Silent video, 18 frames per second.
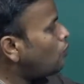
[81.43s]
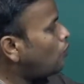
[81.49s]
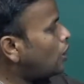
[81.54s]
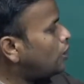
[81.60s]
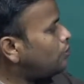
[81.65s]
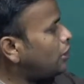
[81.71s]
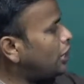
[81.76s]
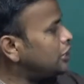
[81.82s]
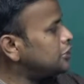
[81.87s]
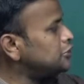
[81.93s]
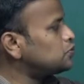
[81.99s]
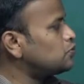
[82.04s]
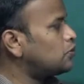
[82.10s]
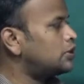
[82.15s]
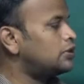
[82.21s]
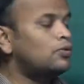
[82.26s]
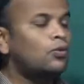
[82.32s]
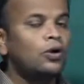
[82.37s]
1 minus
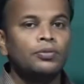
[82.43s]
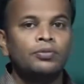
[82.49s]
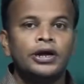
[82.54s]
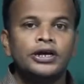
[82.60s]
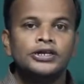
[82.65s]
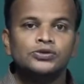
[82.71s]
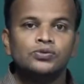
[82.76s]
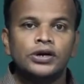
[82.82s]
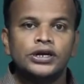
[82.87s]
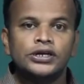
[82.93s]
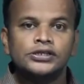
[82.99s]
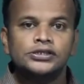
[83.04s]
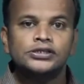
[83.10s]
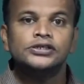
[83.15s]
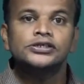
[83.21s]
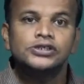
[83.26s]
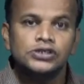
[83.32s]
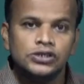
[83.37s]
1. 1 minus 1 is
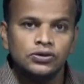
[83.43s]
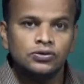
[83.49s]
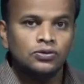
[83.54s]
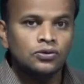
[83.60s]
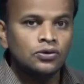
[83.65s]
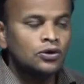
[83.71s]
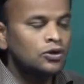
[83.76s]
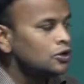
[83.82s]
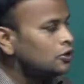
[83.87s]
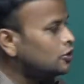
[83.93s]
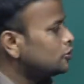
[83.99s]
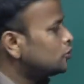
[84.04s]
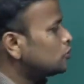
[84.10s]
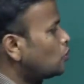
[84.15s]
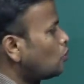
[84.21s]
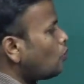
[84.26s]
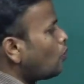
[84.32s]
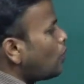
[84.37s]
0.
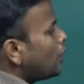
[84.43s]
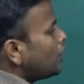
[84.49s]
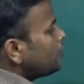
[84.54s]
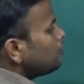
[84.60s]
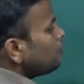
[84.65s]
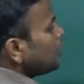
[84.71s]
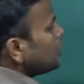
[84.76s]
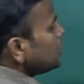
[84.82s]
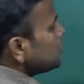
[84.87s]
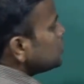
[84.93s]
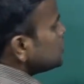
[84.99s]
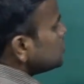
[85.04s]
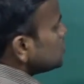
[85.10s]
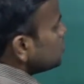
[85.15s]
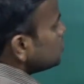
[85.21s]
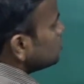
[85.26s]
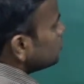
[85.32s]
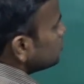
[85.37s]
So 1 by
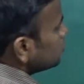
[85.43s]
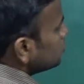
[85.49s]
0.